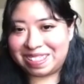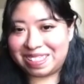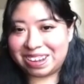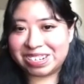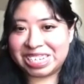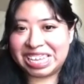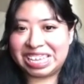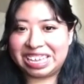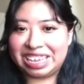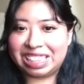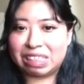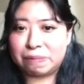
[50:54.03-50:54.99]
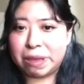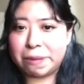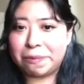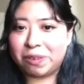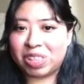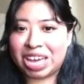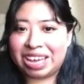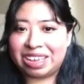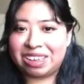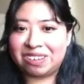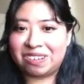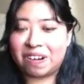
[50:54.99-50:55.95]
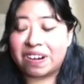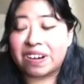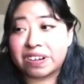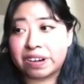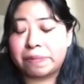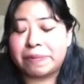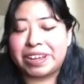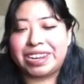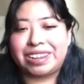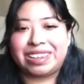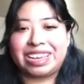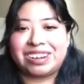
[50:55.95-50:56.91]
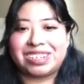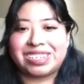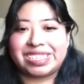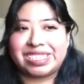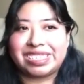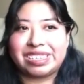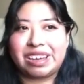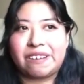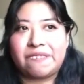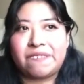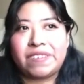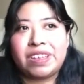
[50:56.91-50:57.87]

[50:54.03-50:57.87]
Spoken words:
They're taking in the people that, you know, are on ventilators and stuff.